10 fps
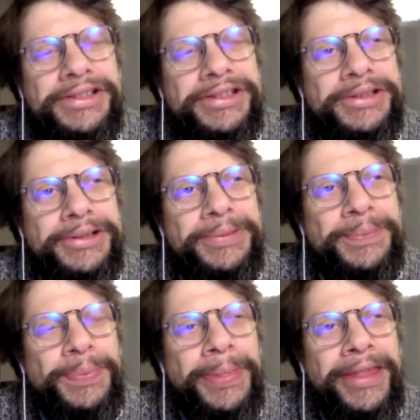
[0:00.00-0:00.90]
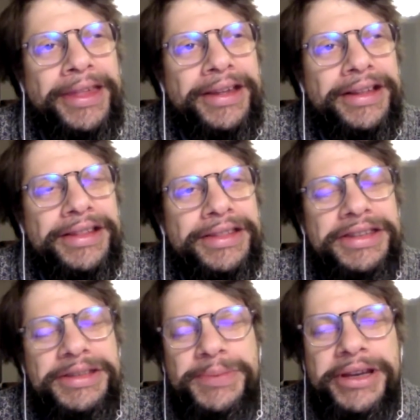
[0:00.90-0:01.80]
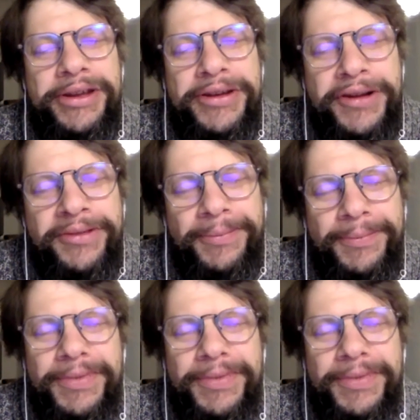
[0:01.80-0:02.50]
uh, this beginner,